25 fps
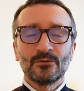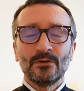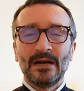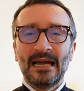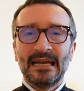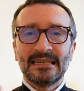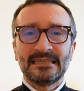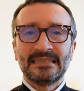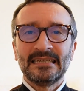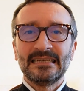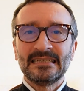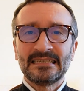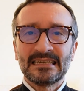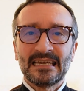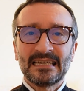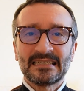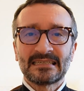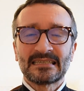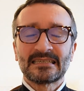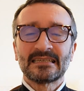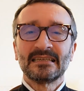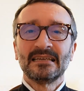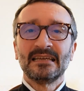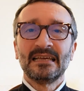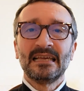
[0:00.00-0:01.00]
or
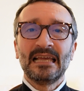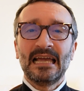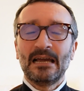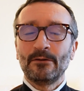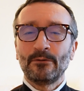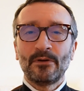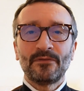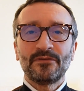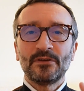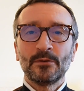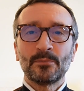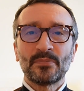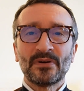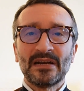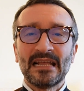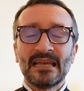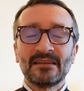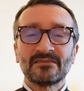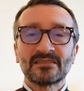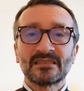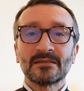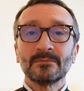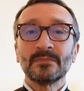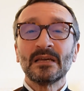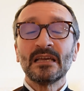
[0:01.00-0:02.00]
Adidas, however you
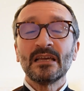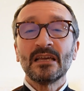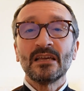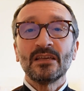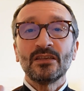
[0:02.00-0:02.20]
pronounce them.